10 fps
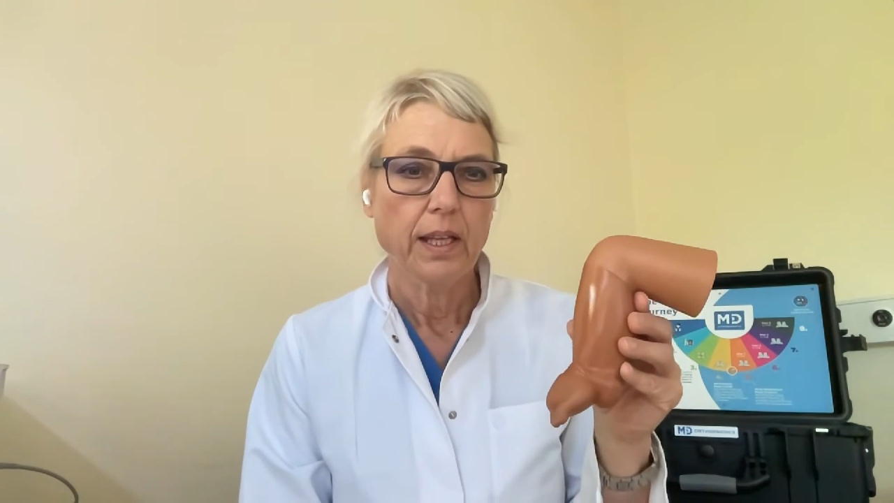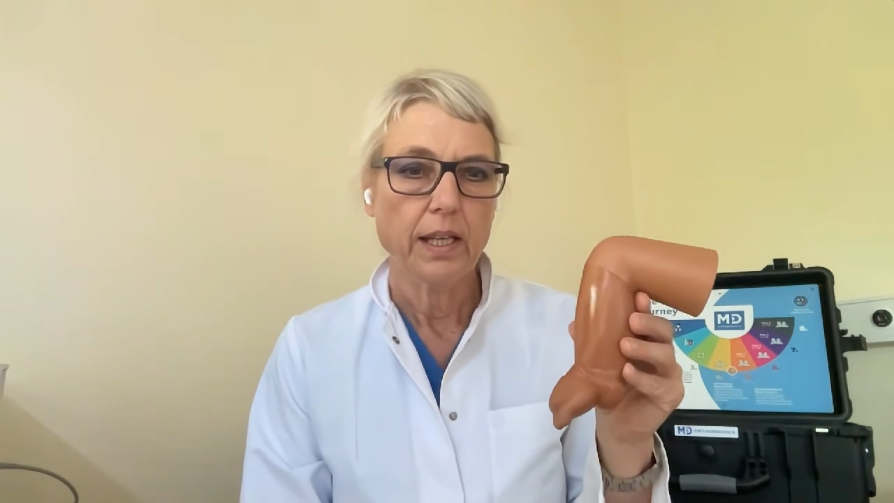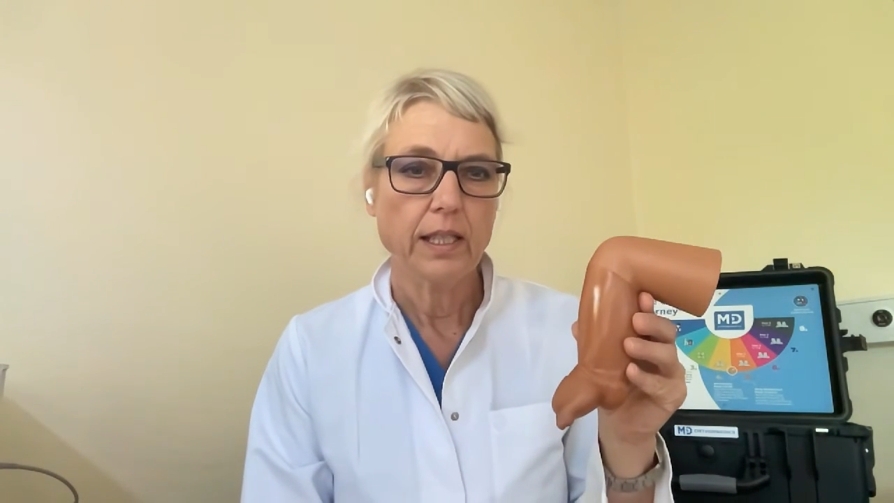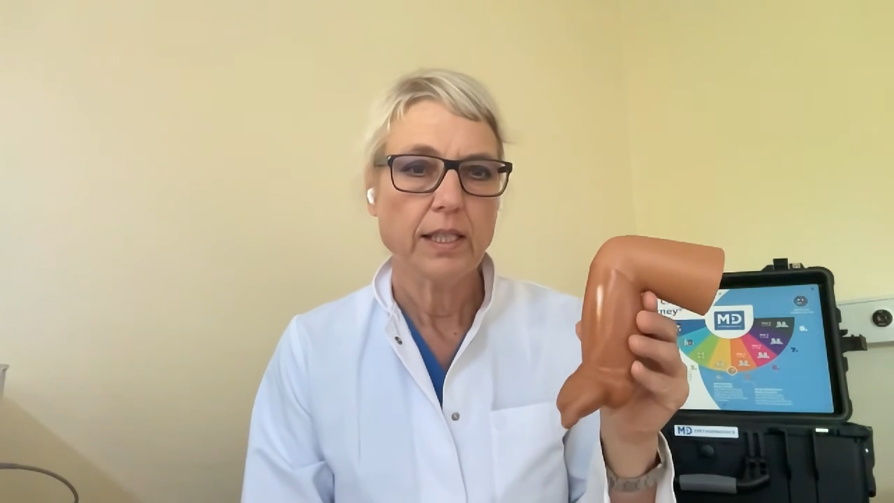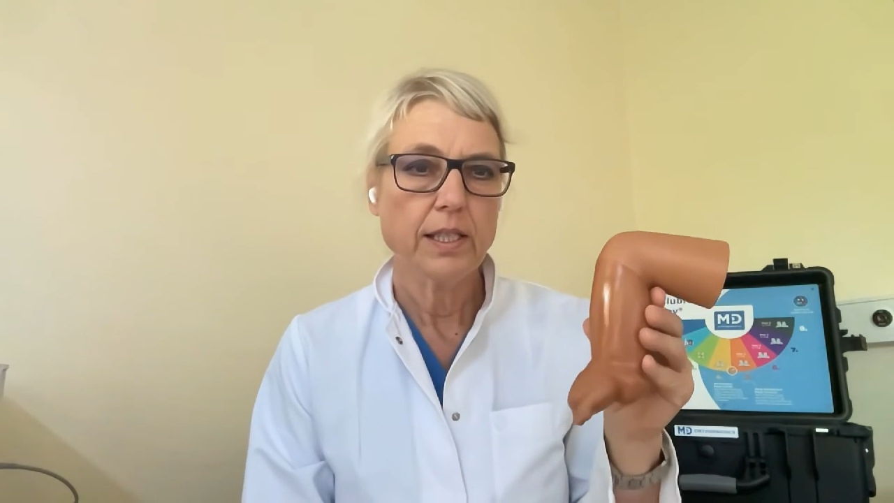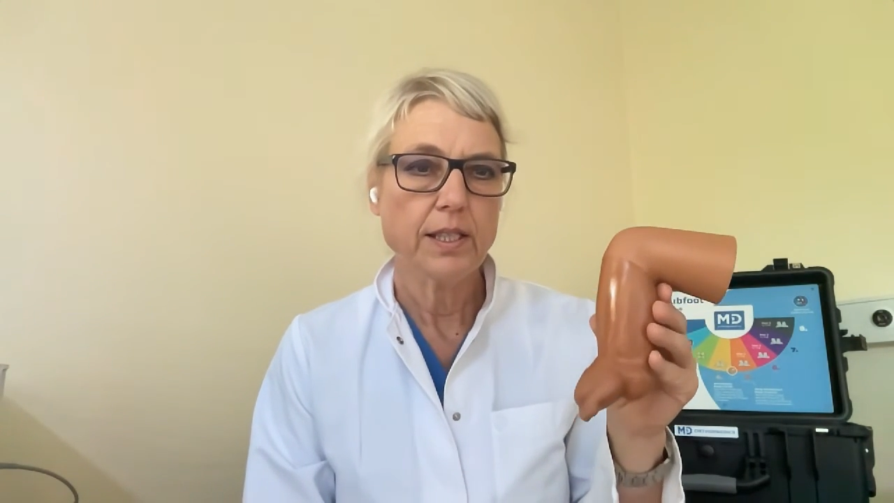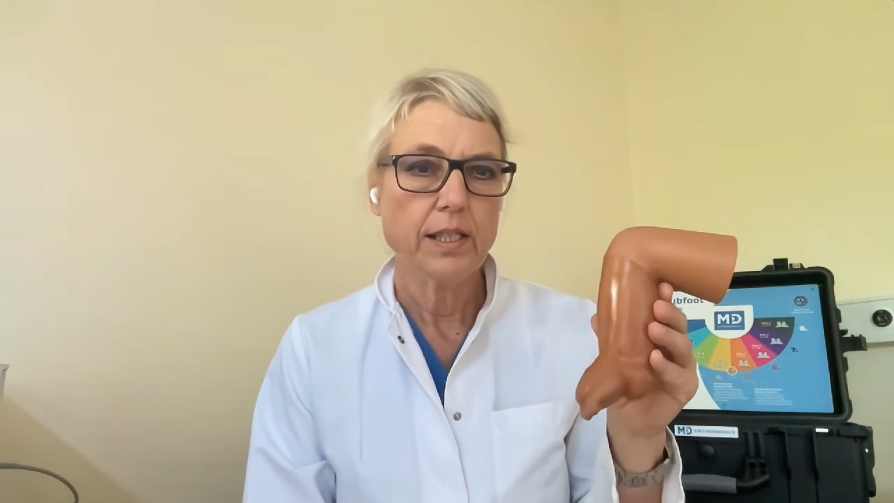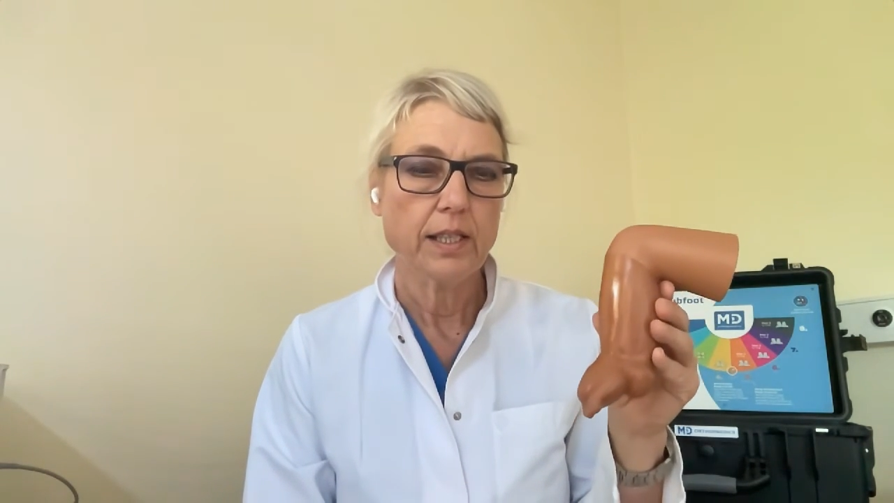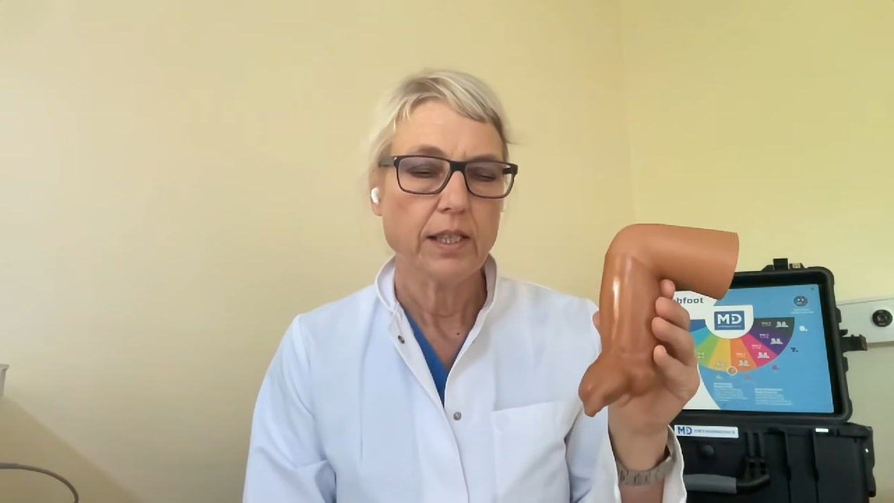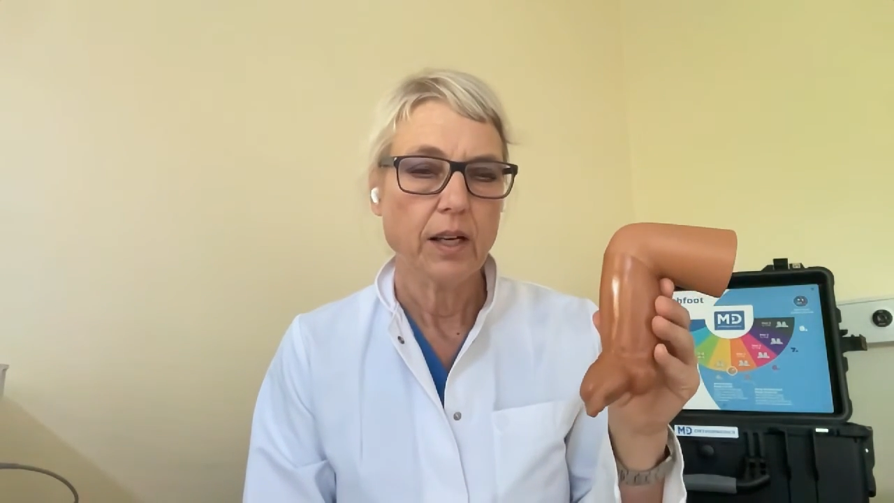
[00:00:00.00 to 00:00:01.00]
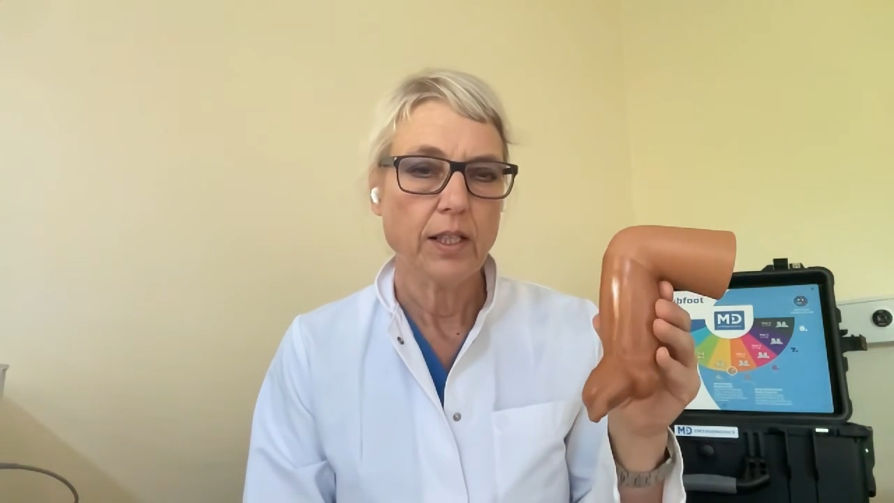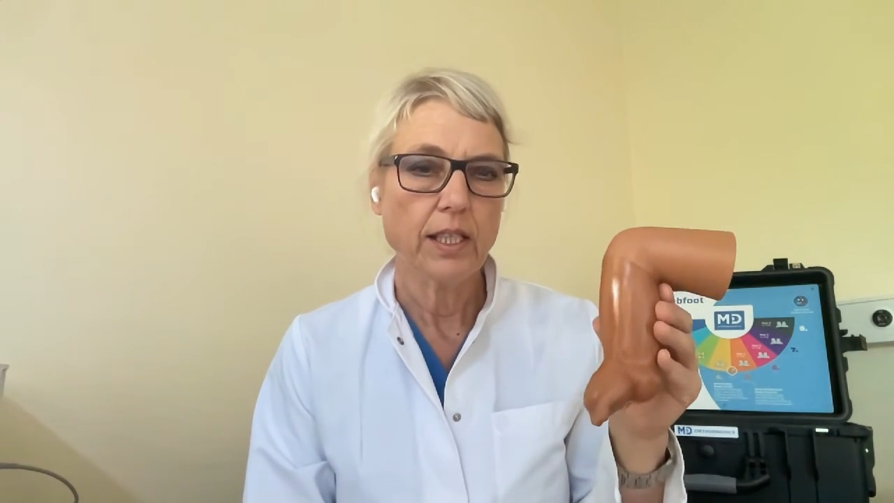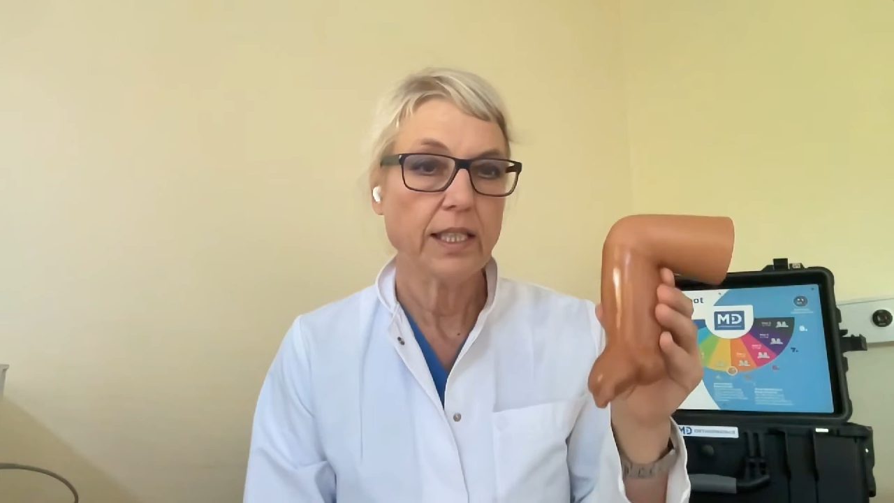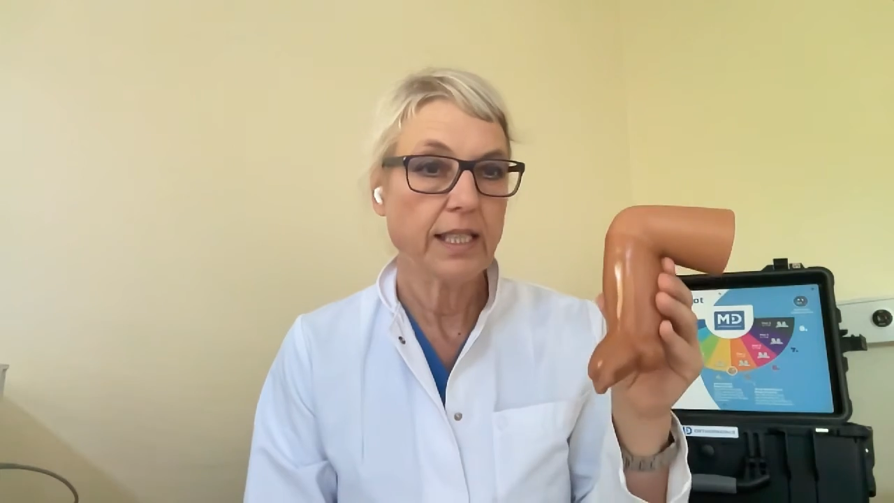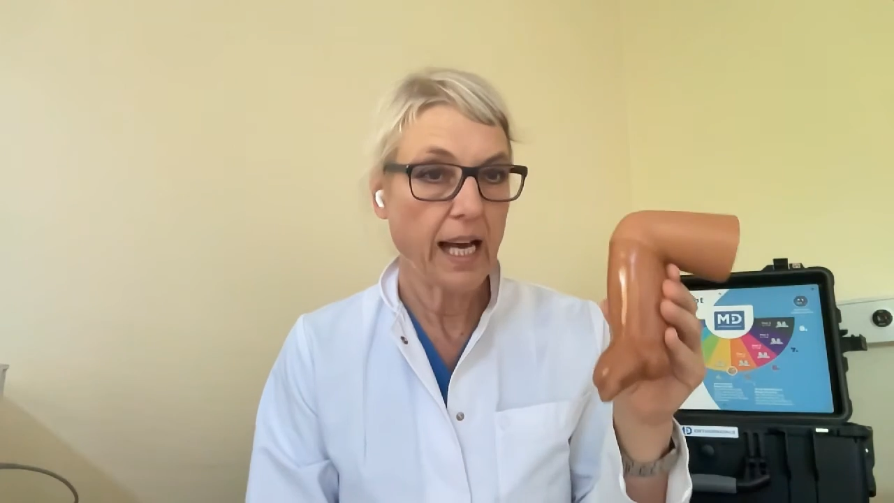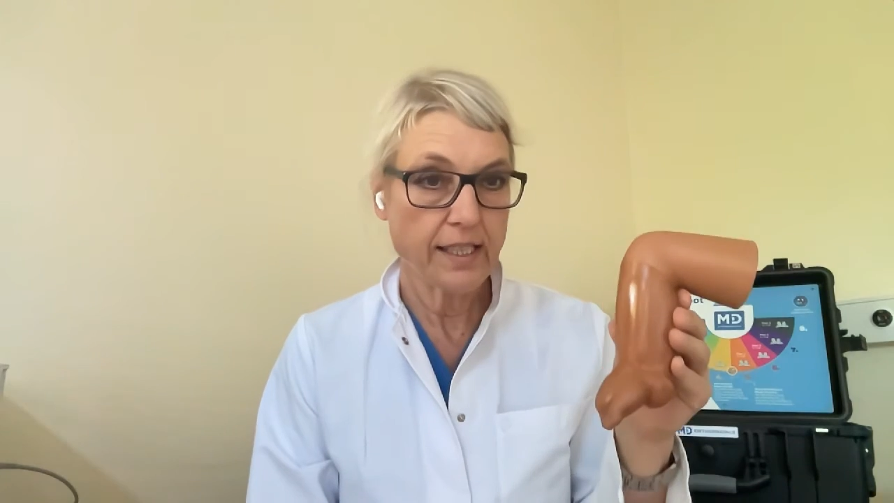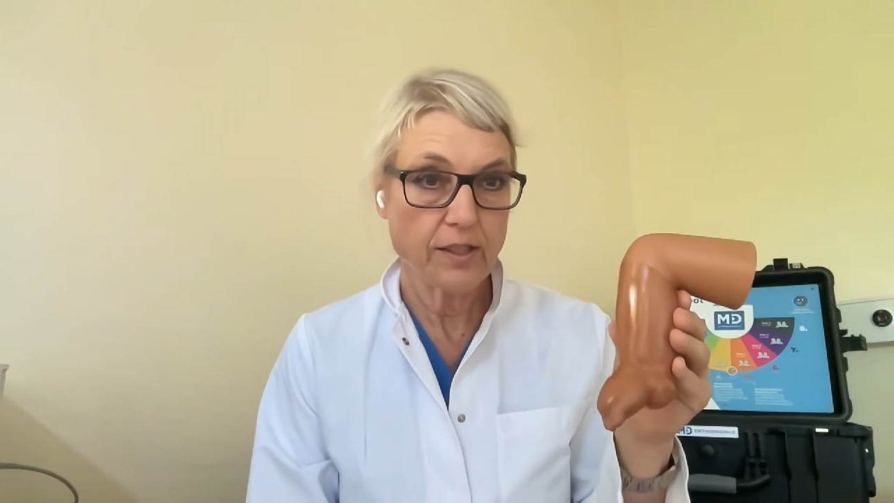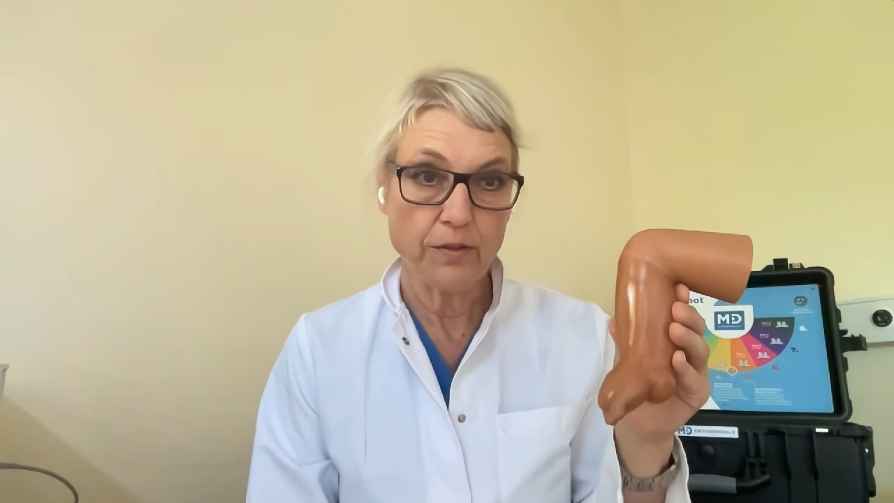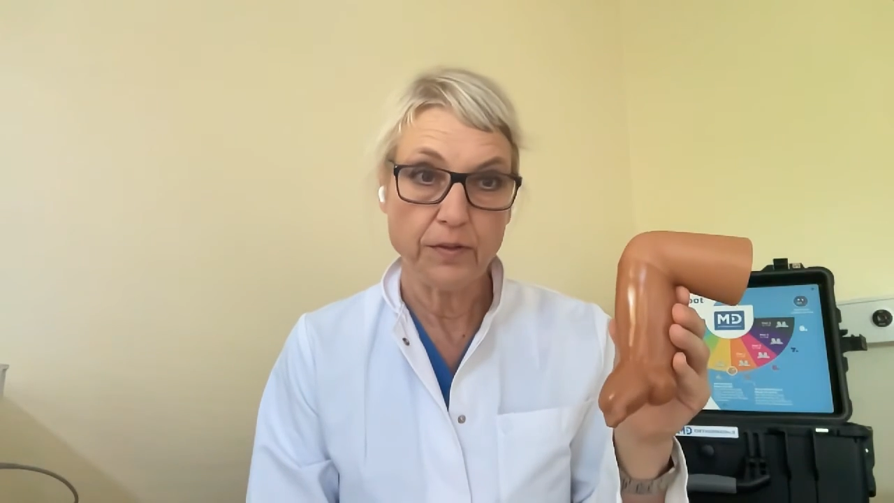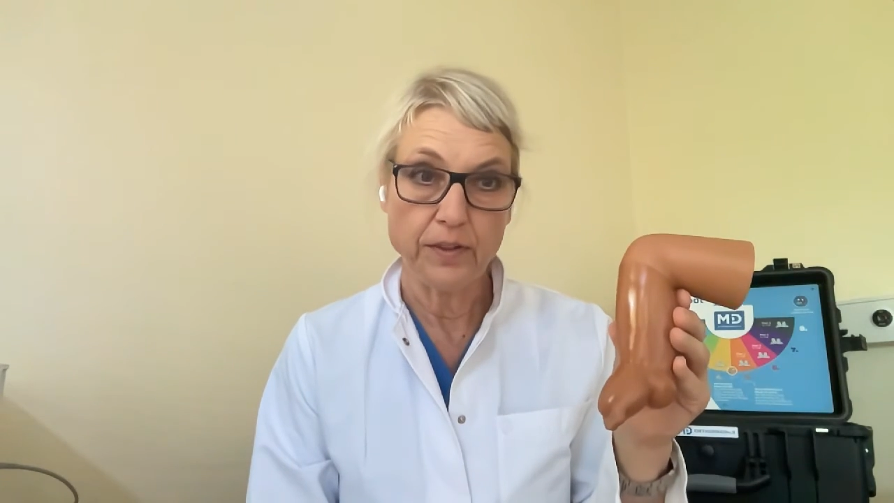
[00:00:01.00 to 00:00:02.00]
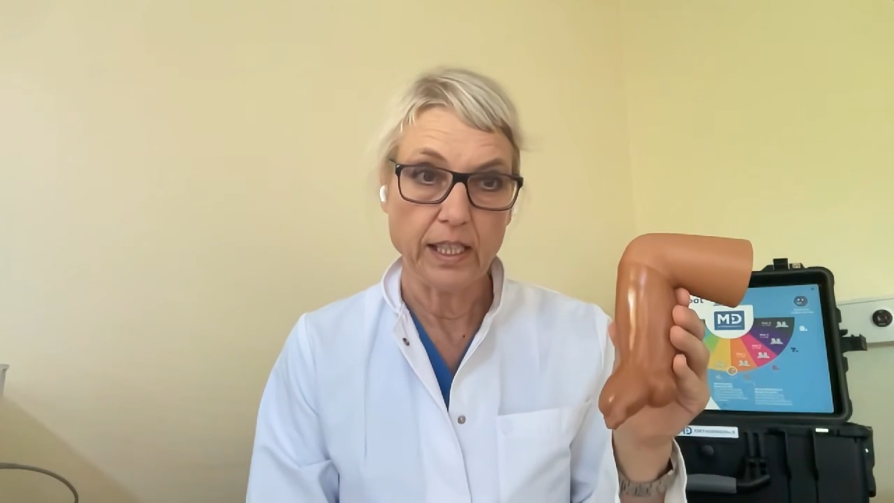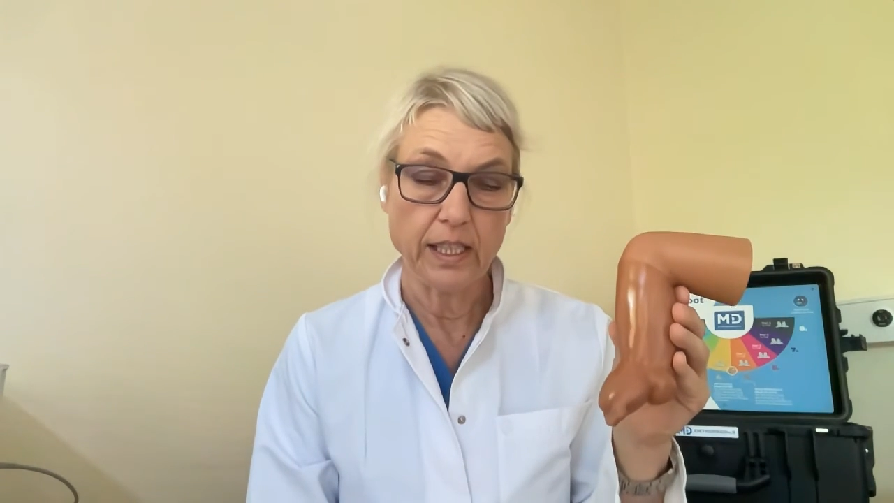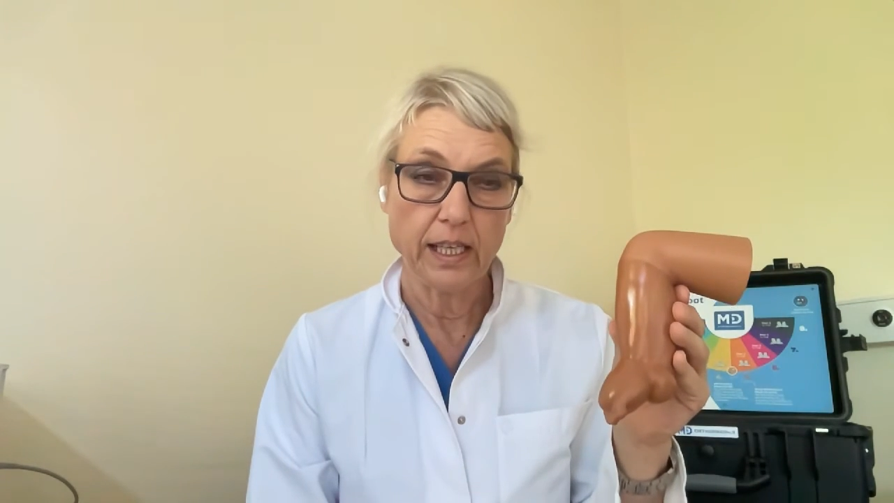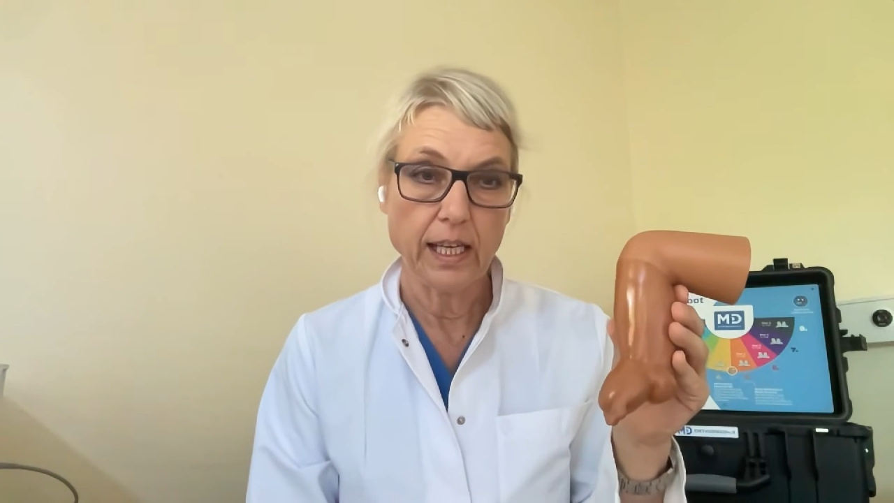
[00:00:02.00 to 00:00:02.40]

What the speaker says: that it is not a catastrophe